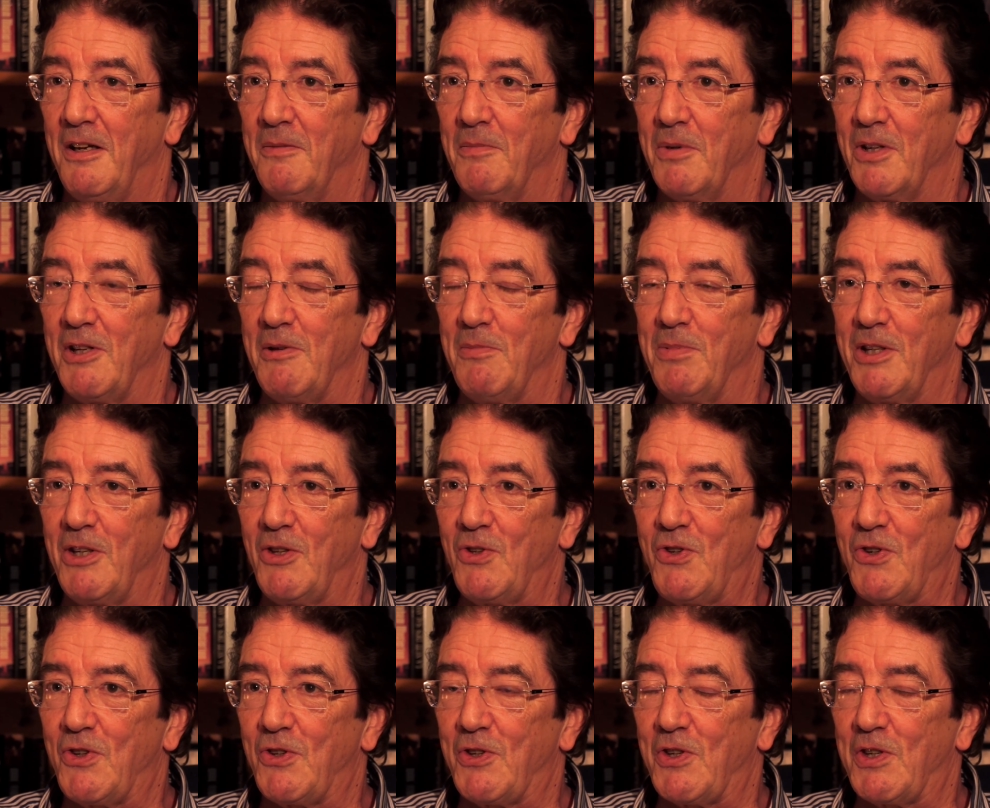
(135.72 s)
But he
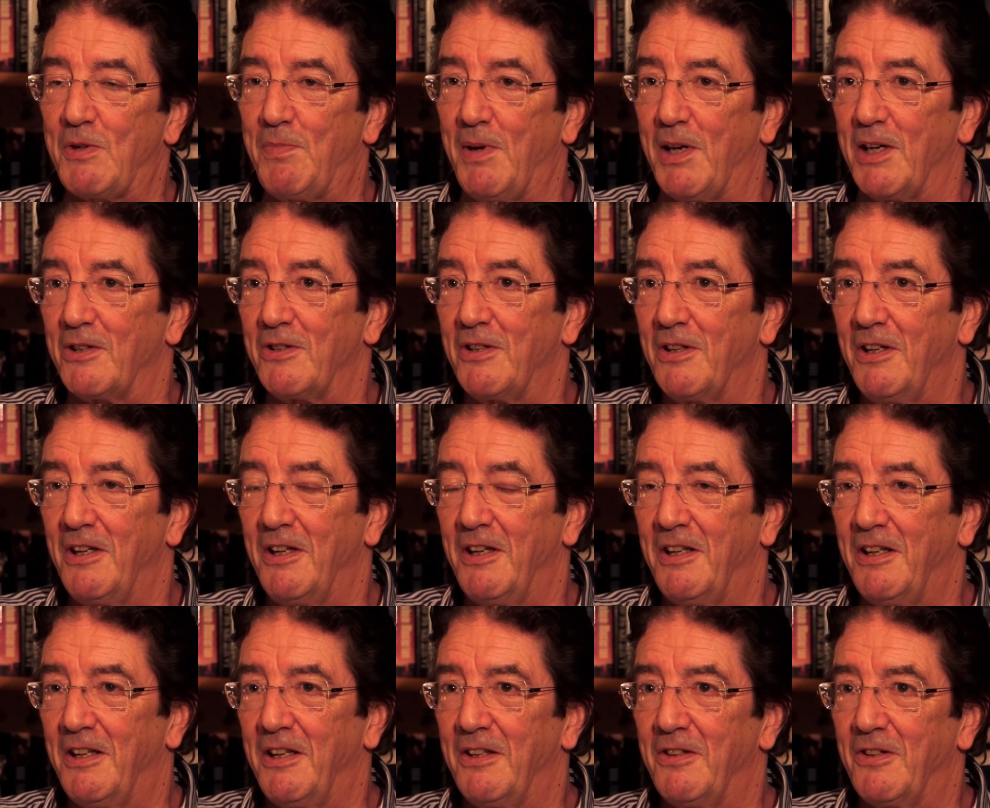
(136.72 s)
begins to suspect
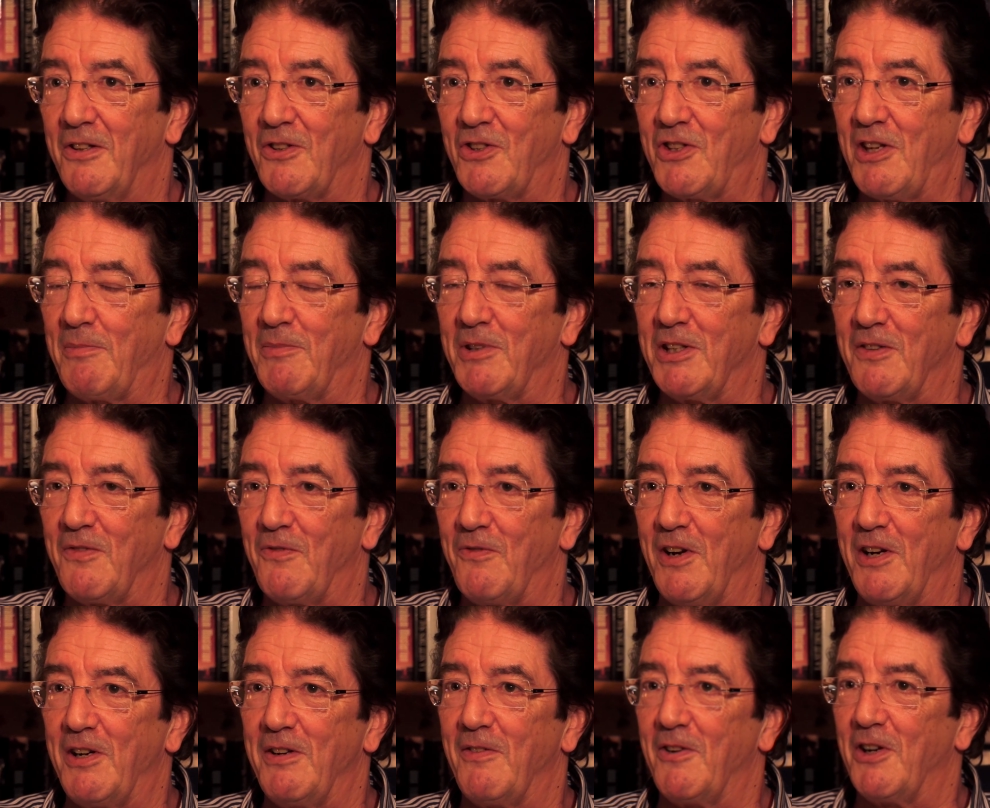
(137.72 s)
that something is
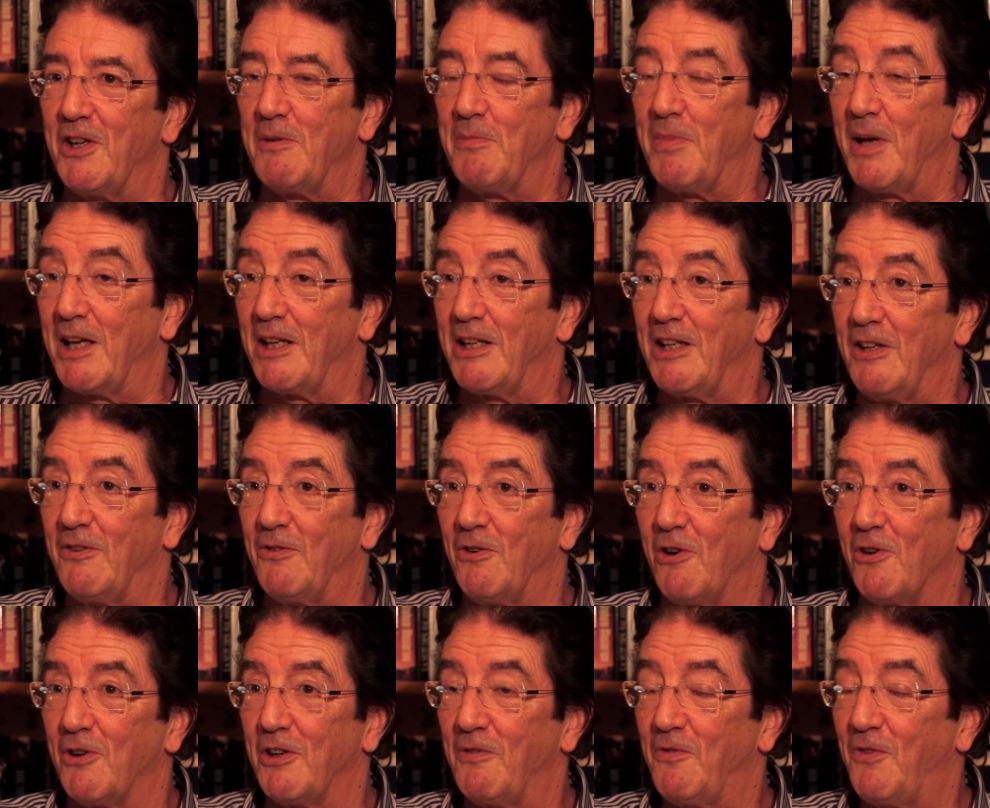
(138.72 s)
very, very badly
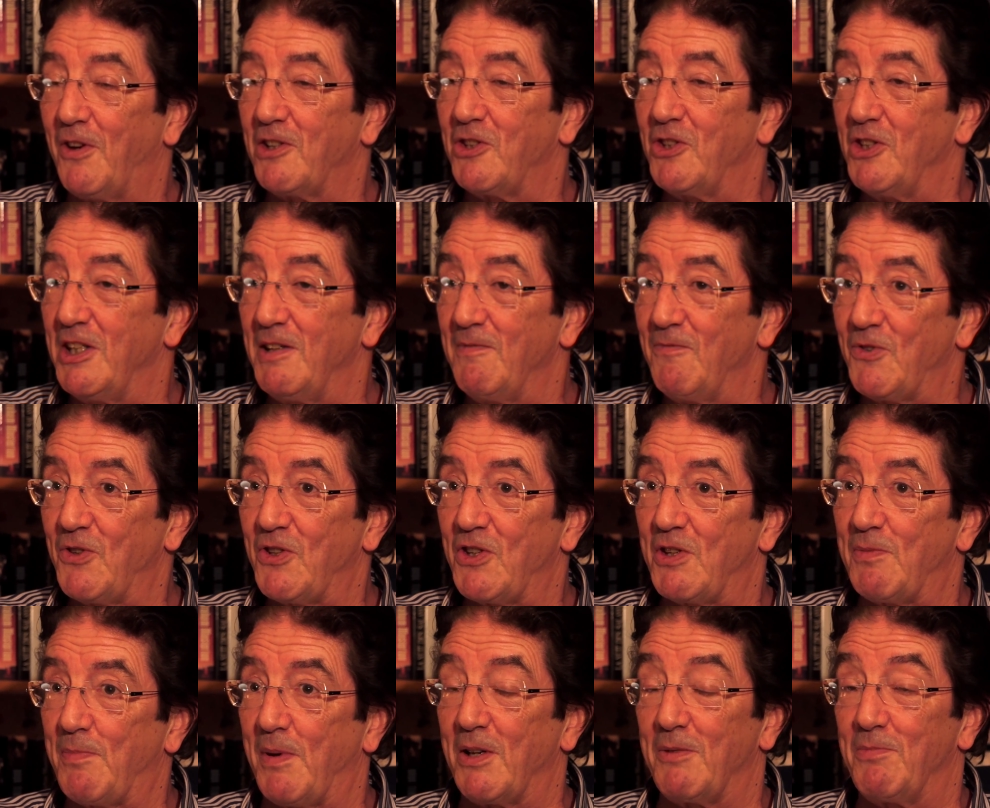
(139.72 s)
wrong. In fact, he even
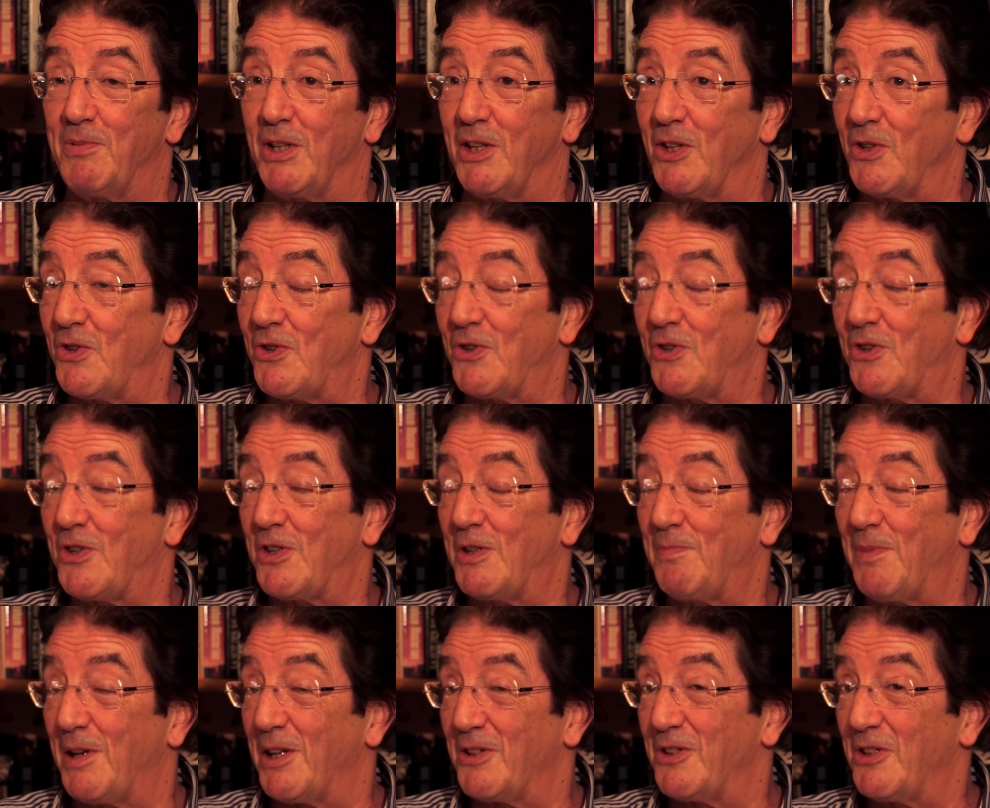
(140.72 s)
begins to
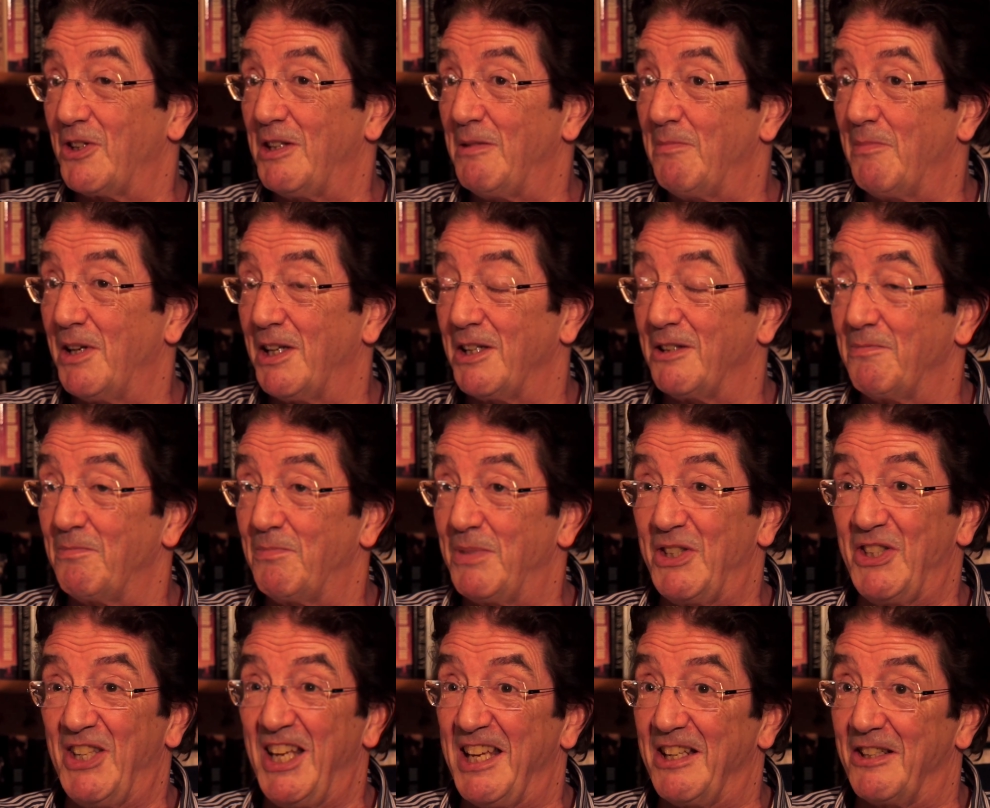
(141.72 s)
suspect that he might be
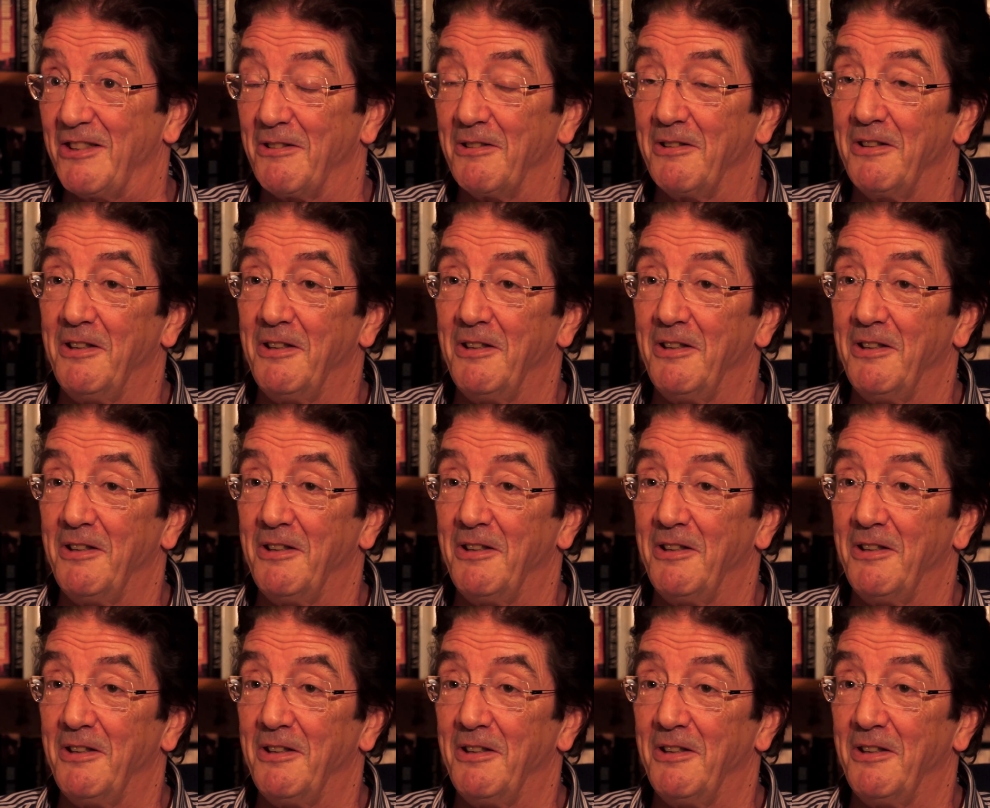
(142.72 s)
dead,